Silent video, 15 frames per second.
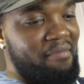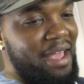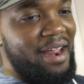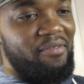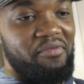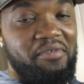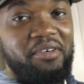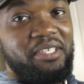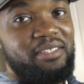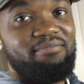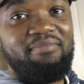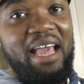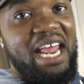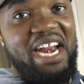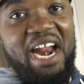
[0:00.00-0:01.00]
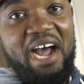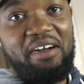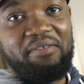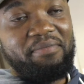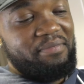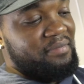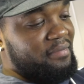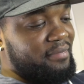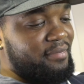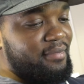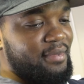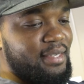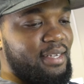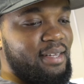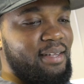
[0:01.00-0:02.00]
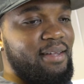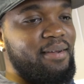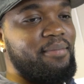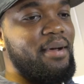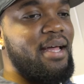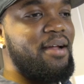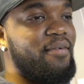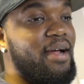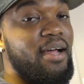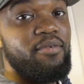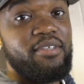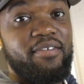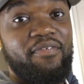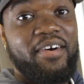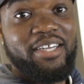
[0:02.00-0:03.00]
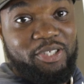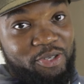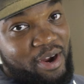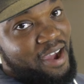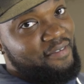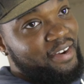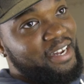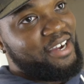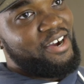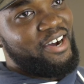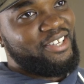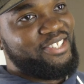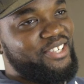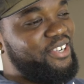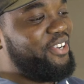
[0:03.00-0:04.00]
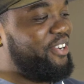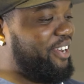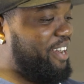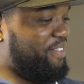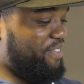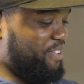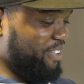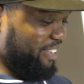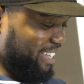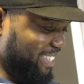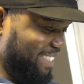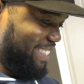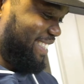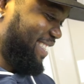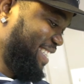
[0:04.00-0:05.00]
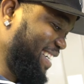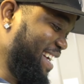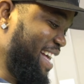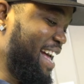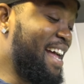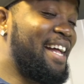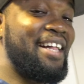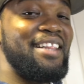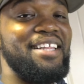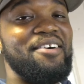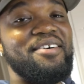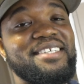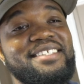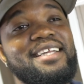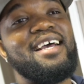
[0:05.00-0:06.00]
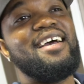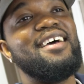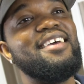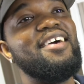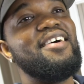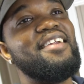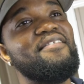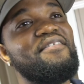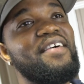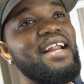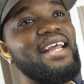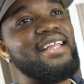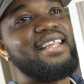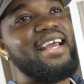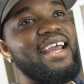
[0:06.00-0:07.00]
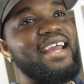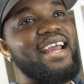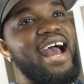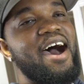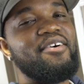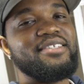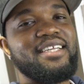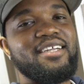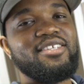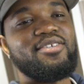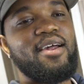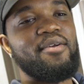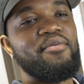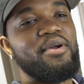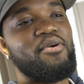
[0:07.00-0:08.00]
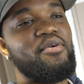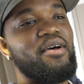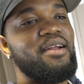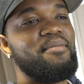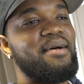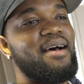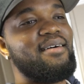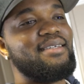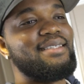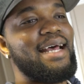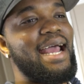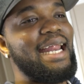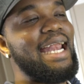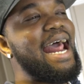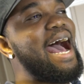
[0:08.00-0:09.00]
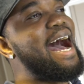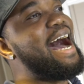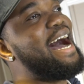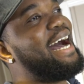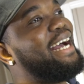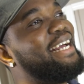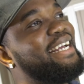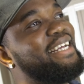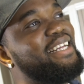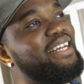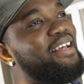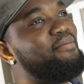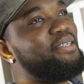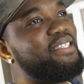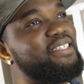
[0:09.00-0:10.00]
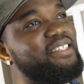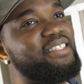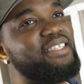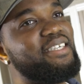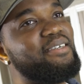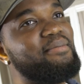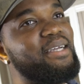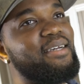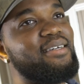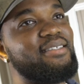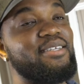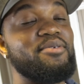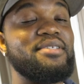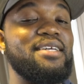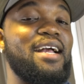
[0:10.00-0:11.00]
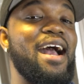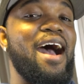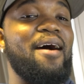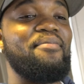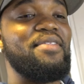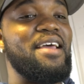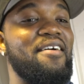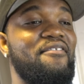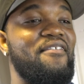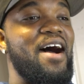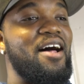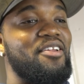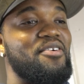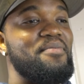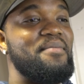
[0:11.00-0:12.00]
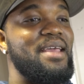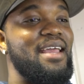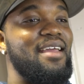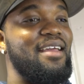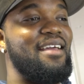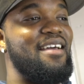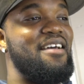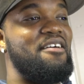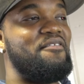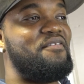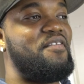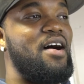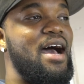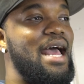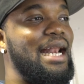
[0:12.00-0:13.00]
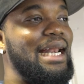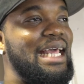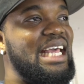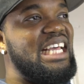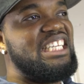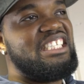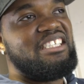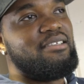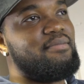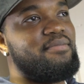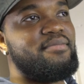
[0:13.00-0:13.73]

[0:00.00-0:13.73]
and we was in and out. But anyway, it was fun driving the car too, of course. There was Yo, the funny thing, I was gonna try to record it, but I was like, nah, let me just chill because there was a cop that followed me for at least,